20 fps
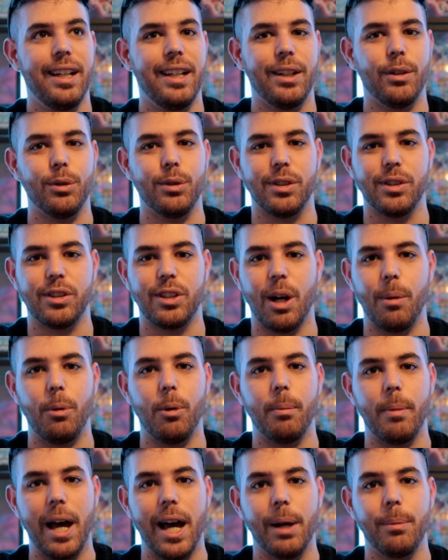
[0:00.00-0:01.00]
It was
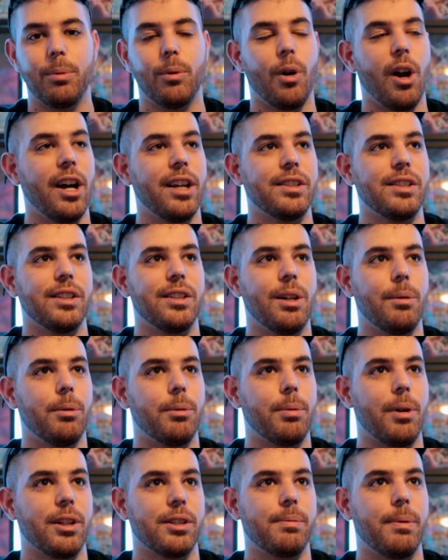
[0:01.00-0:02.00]
double map, Rise, a double
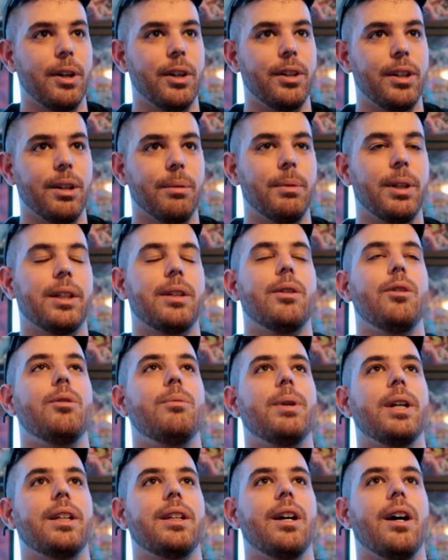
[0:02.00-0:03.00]
Prosperity. I'm like, oh
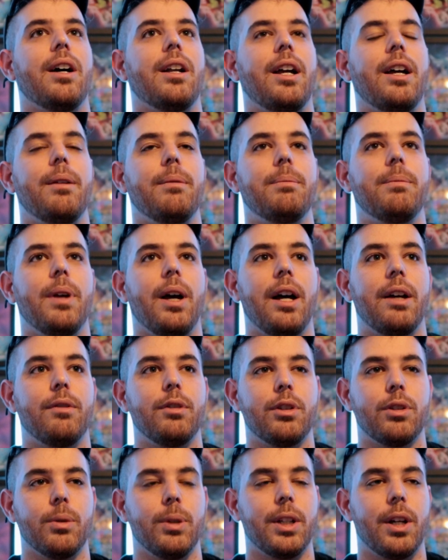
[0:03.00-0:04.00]
my god, I have a
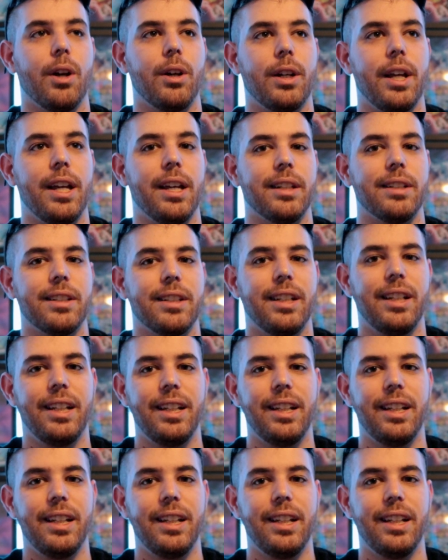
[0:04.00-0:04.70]
3-card hand.